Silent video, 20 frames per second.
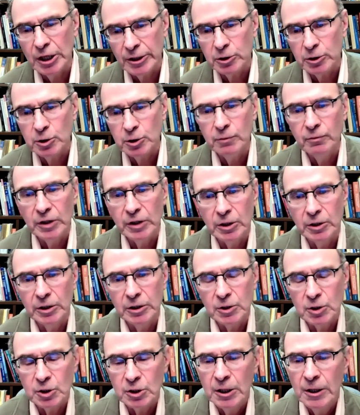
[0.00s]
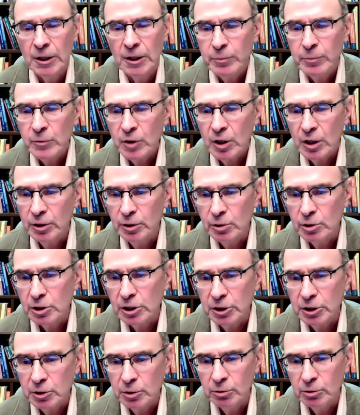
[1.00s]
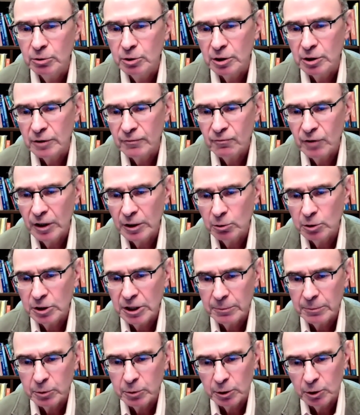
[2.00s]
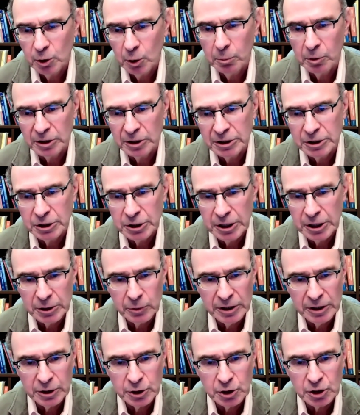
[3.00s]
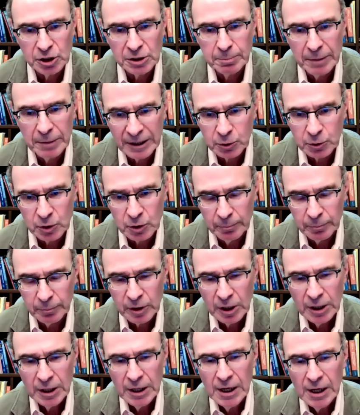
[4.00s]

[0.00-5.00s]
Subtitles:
The other two variants are usually due to the frontotemporal lobar degeneration spectrum.